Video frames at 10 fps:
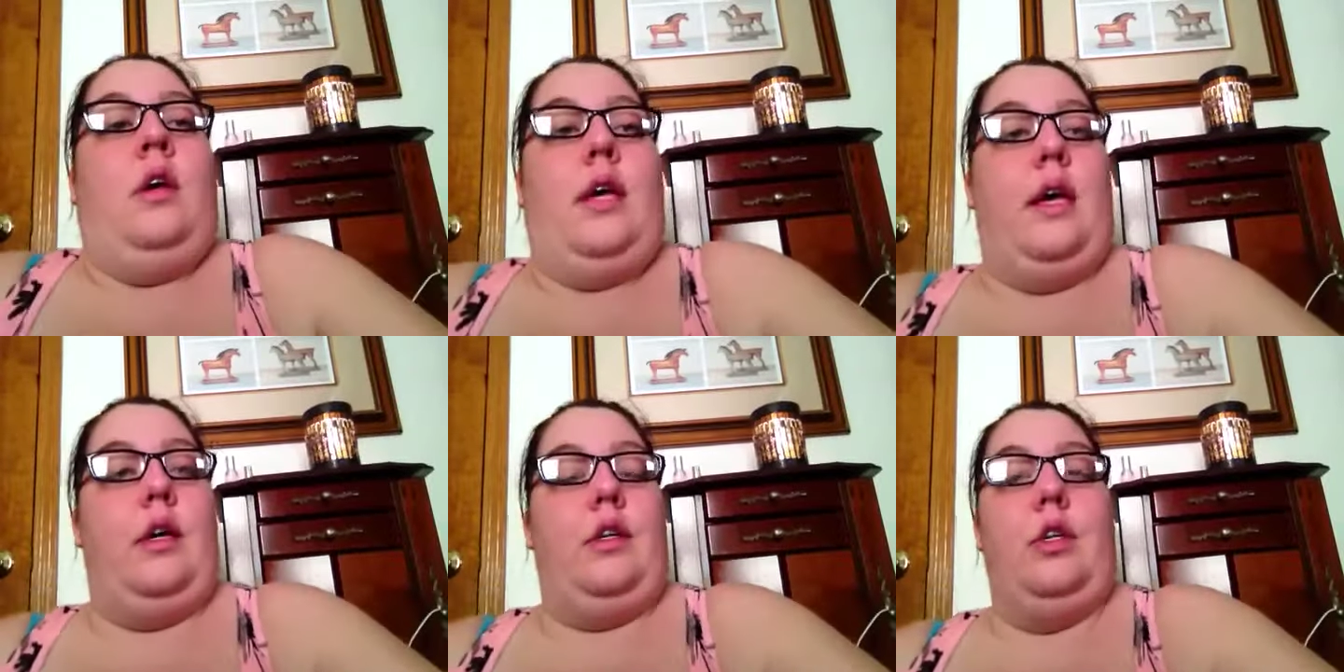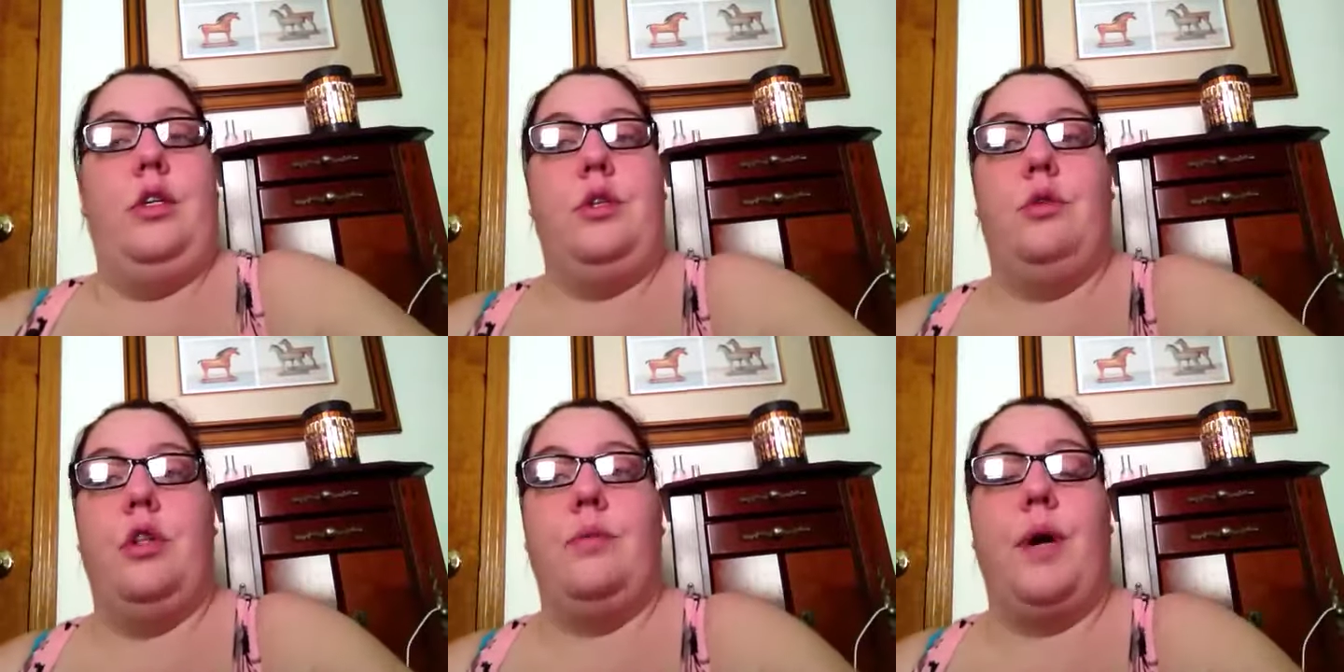And
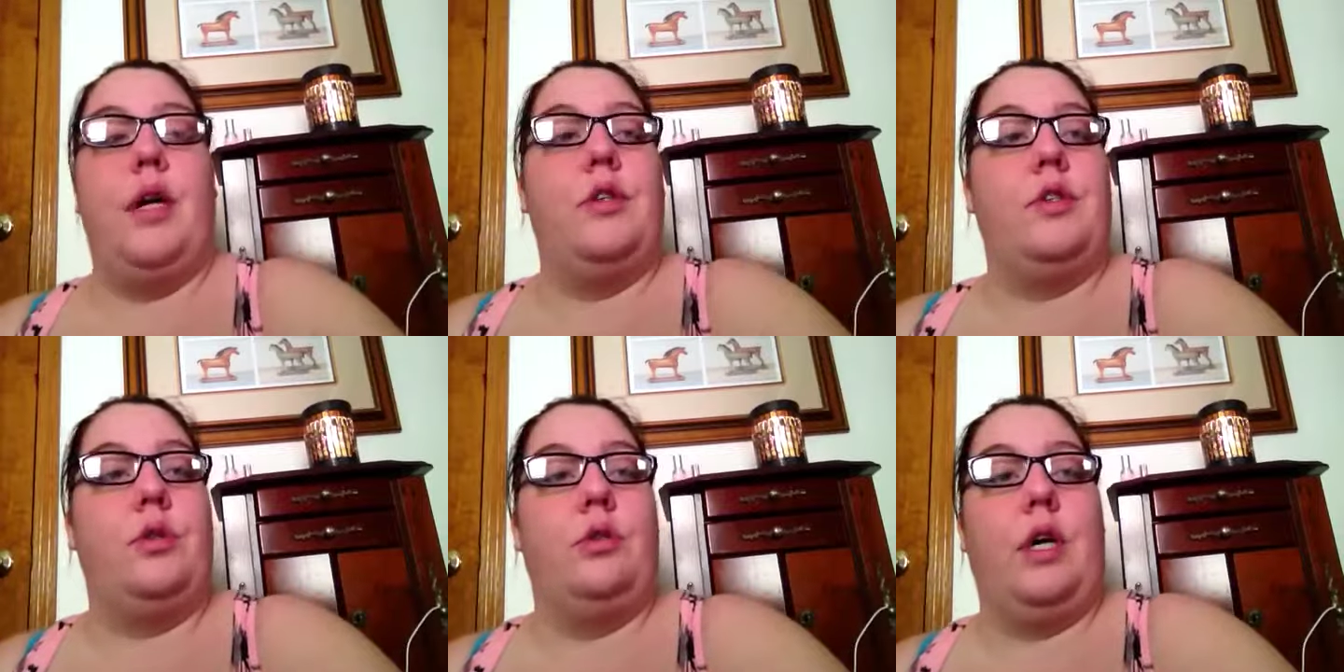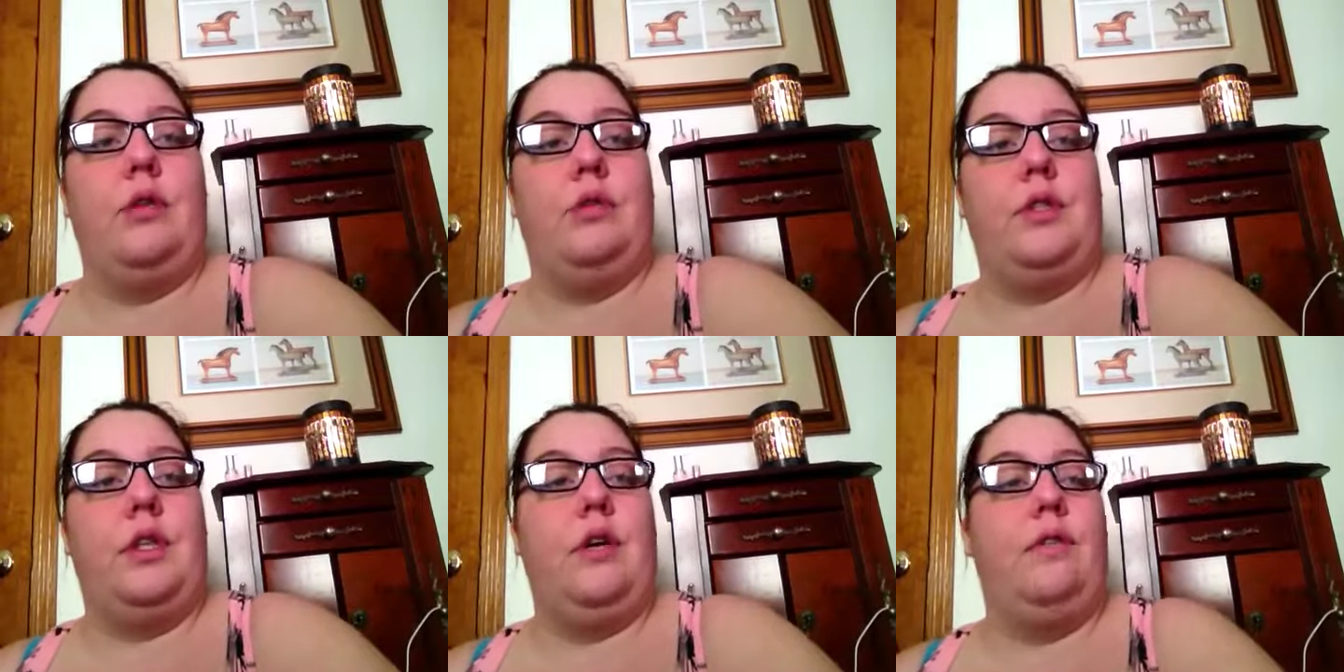two other bars sold out and
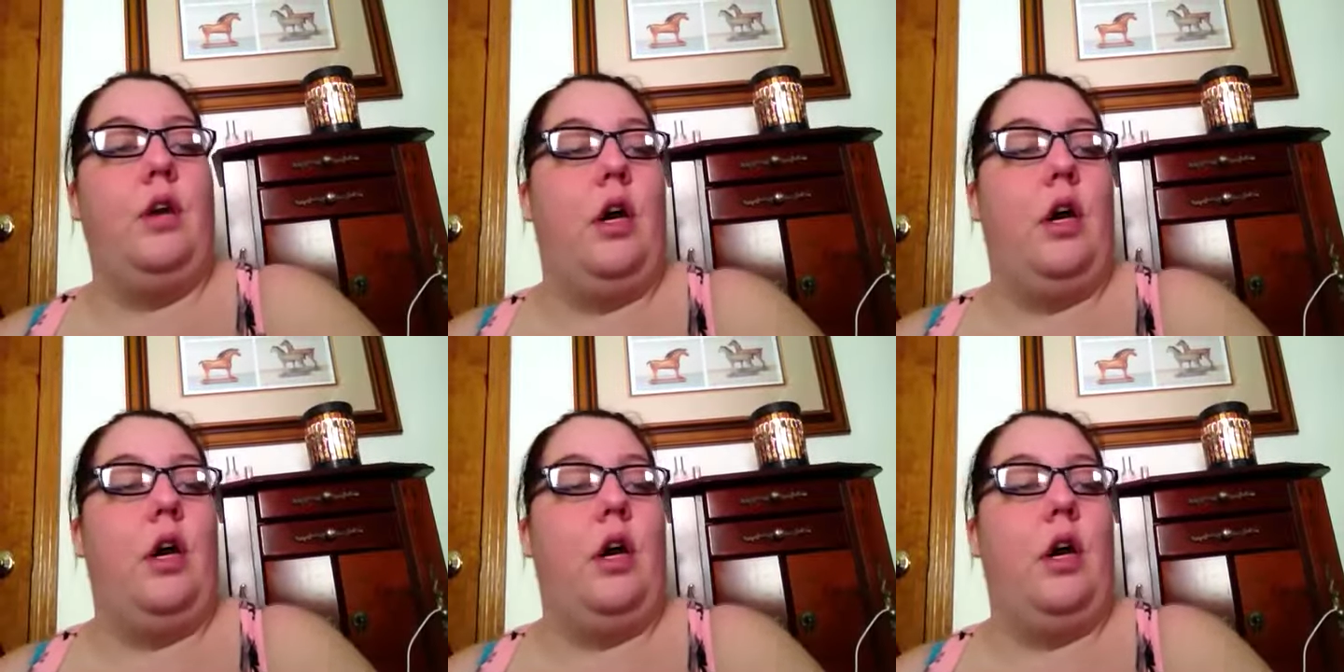stuff.